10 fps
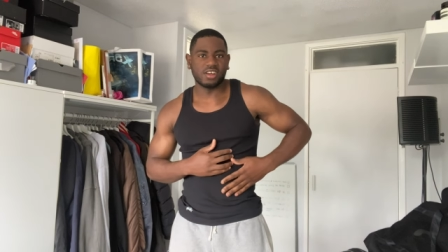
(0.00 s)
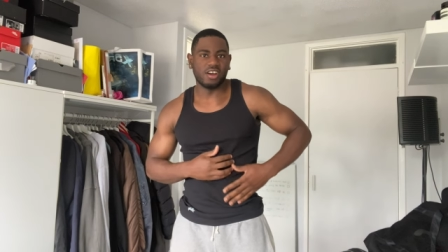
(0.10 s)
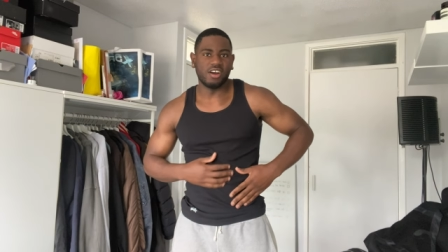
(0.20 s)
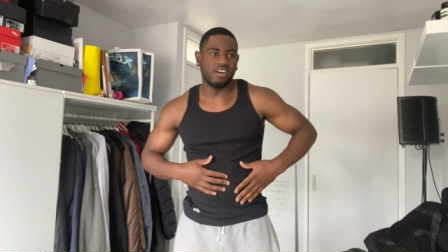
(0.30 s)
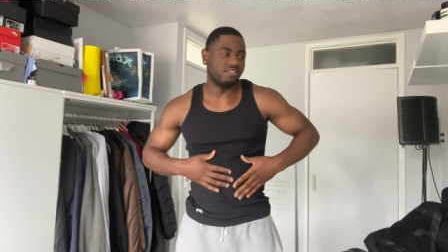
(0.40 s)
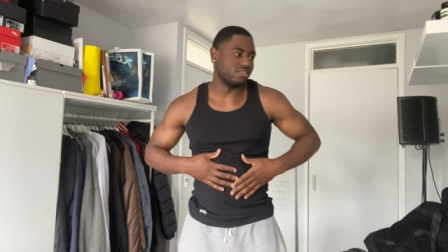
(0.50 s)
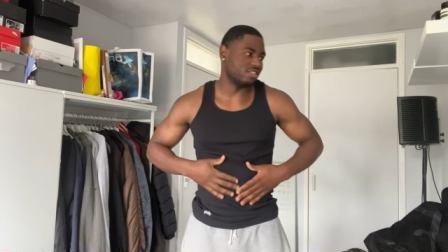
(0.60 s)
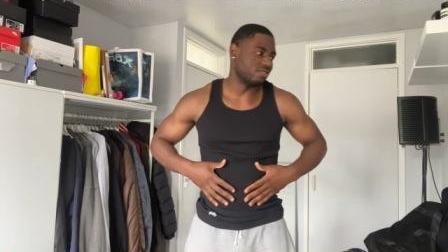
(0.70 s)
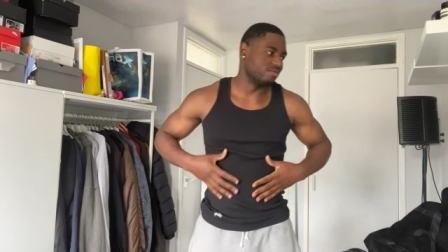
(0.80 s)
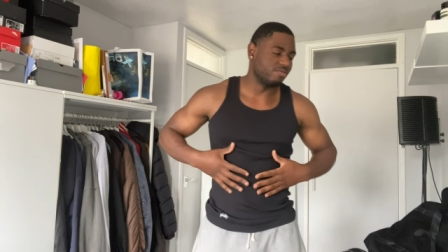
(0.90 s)
curves
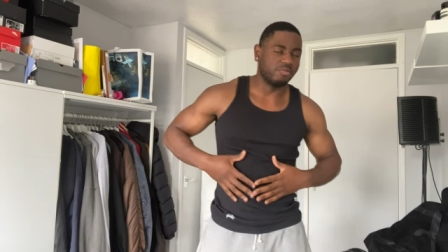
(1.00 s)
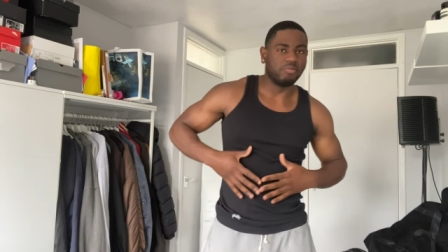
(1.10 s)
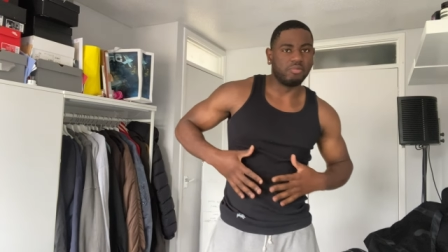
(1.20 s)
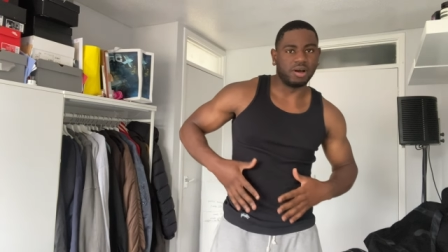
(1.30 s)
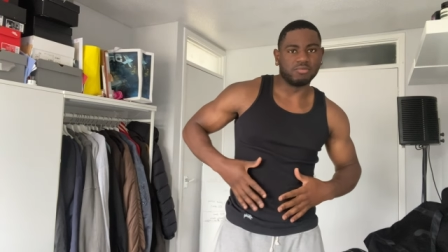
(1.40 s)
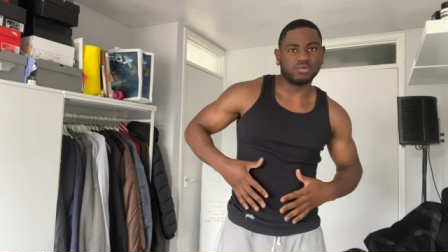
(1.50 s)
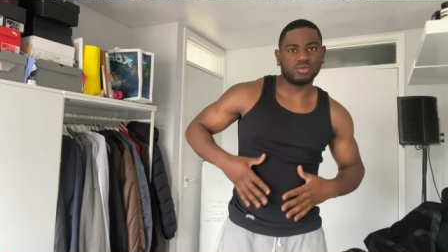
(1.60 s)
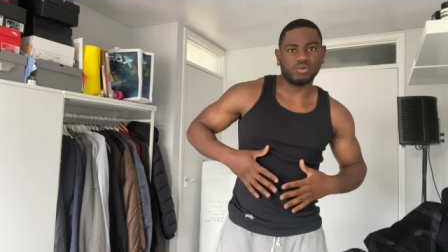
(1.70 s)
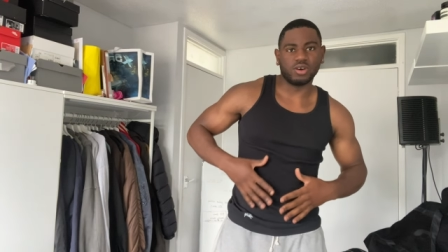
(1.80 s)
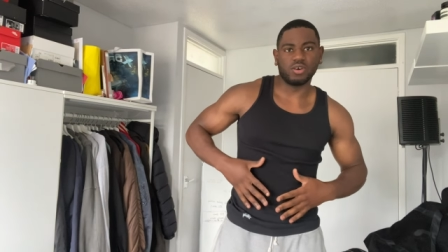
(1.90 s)
and bumps
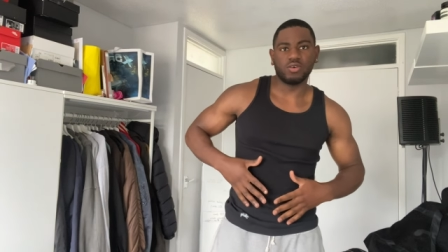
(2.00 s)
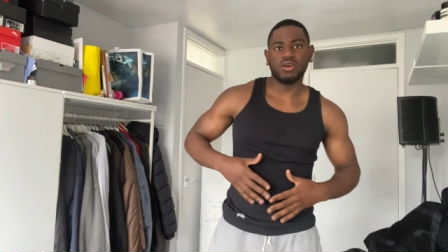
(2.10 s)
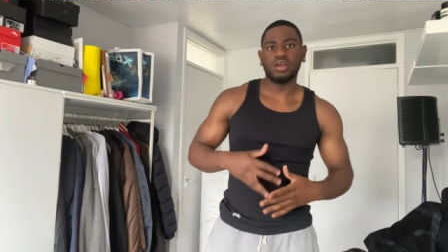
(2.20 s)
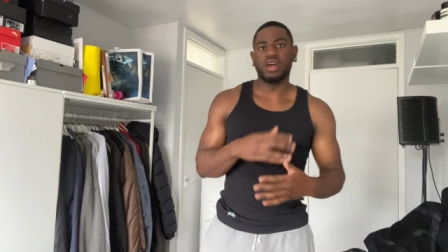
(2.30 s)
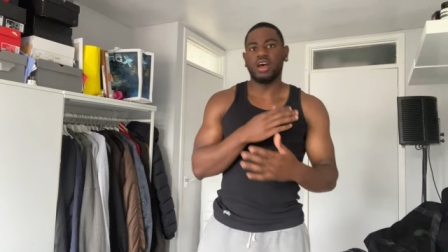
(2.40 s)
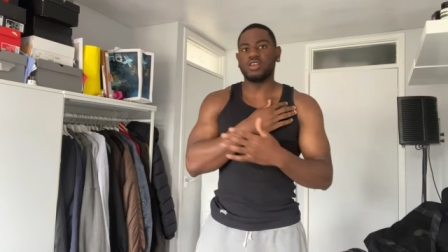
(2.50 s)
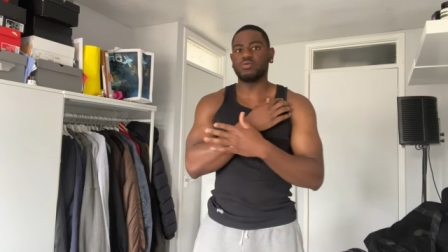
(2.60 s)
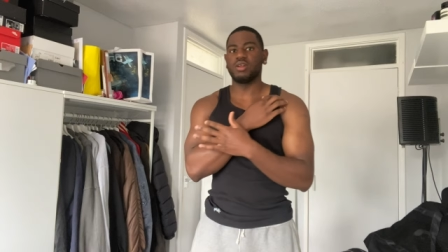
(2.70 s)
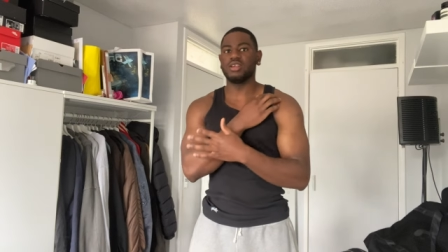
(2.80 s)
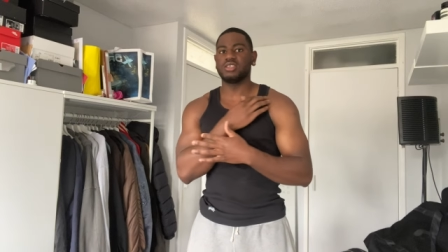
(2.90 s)
well, as
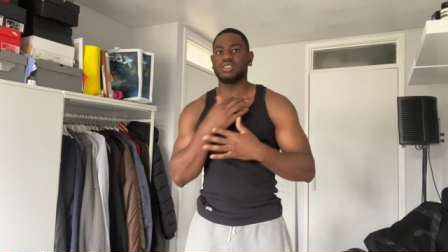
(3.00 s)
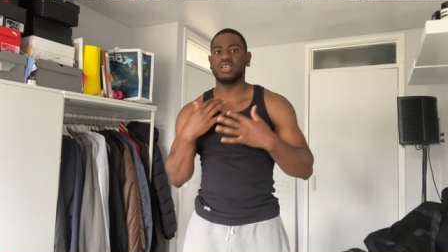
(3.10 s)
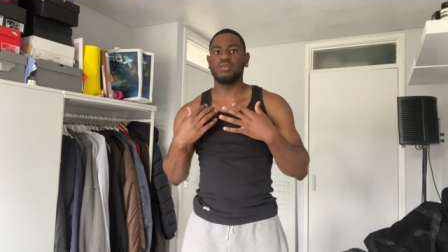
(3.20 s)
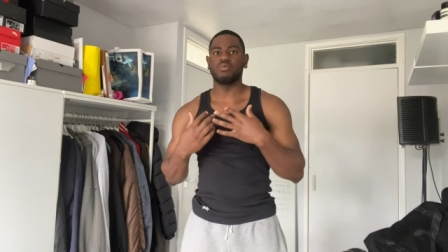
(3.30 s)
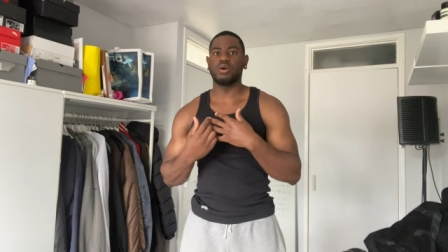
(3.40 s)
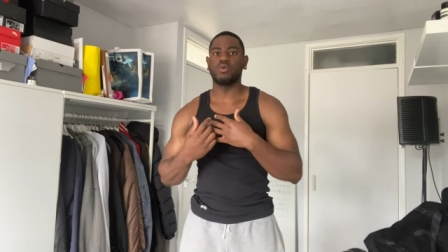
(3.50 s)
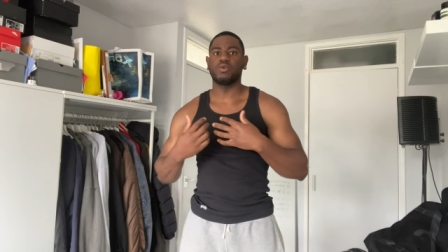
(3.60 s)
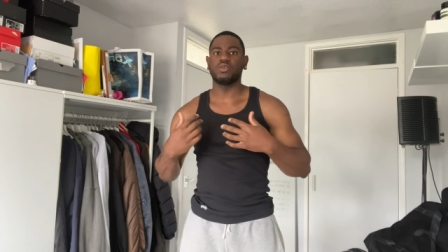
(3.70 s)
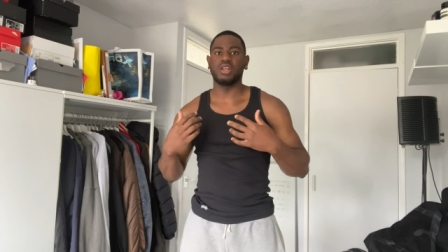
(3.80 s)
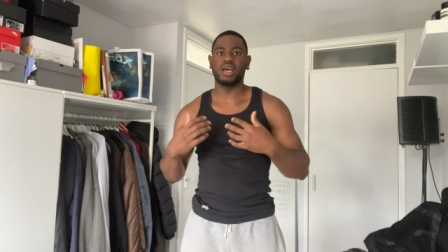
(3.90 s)
well as sitting well
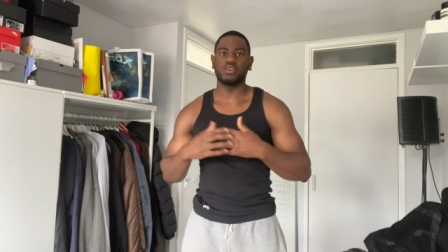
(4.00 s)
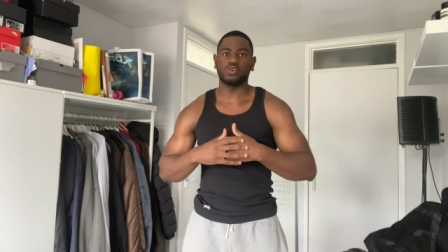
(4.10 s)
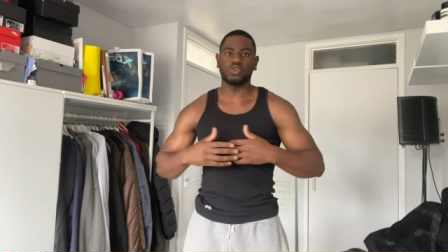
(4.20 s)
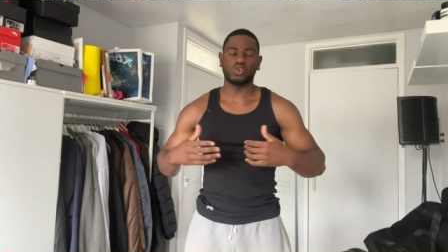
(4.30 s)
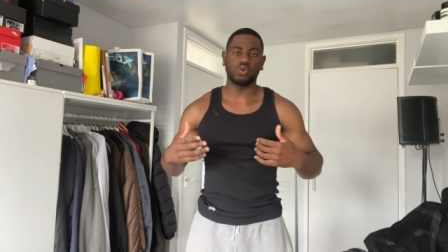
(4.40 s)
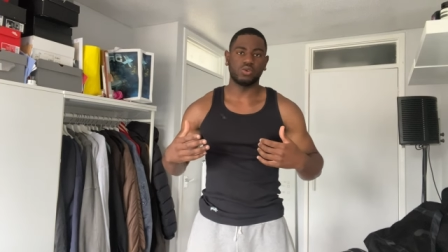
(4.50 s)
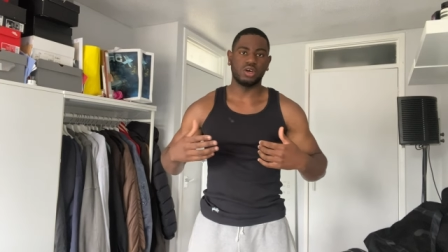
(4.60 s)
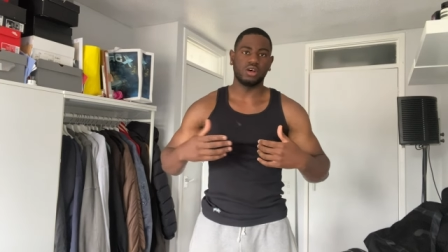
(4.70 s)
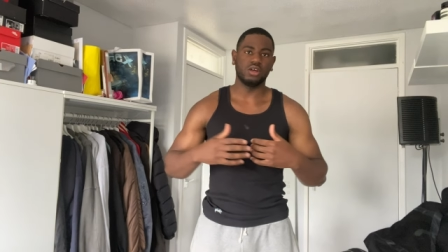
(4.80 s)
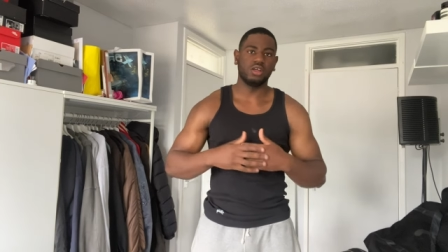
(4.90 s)
on like your shoulder.